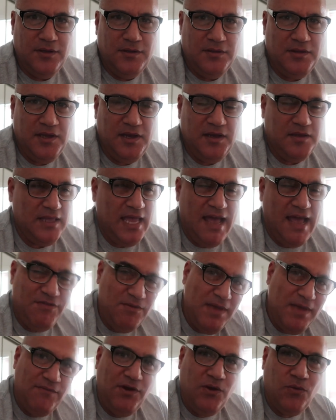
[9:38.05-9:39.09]
They have
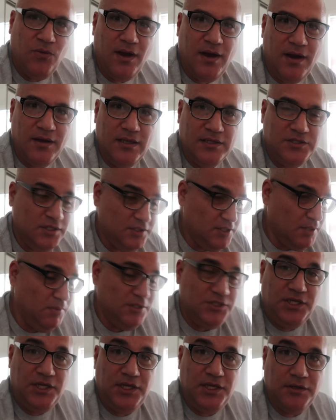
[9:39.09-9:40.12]
them everywhere. There's just a
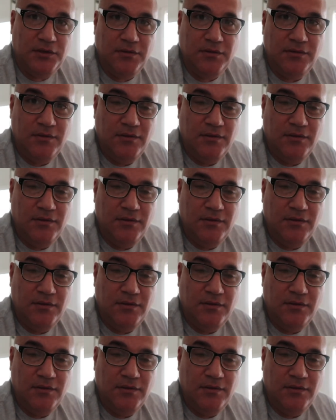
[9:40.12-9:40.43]
machine.